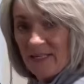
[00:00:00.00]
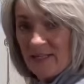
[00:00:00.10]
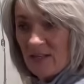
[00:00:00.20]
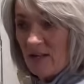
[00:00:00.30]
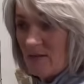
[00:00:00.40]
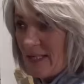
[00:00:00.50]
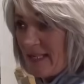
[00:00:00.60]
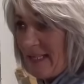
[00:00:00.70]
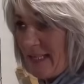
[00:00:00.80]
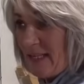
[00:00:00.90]
it's
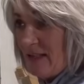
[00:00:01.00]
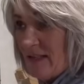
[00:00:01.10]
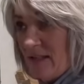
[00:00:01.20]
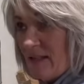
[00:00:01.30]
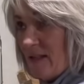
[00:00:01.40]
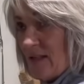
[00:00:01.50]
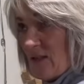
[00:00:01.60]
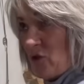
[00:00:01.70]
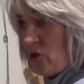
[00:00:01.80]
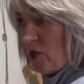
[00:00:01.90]
only
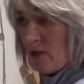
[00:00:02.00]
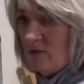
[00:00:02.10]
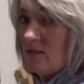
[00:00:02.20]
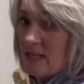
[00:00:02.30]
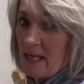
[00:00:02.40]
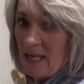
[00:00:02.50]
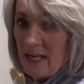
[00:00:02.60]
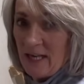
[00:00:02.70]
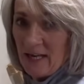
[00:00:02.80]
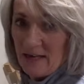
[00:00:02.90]

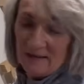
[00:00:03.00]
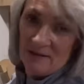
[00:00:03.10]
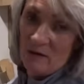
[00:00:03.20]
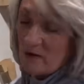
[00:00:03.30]
Tuesday, and so I've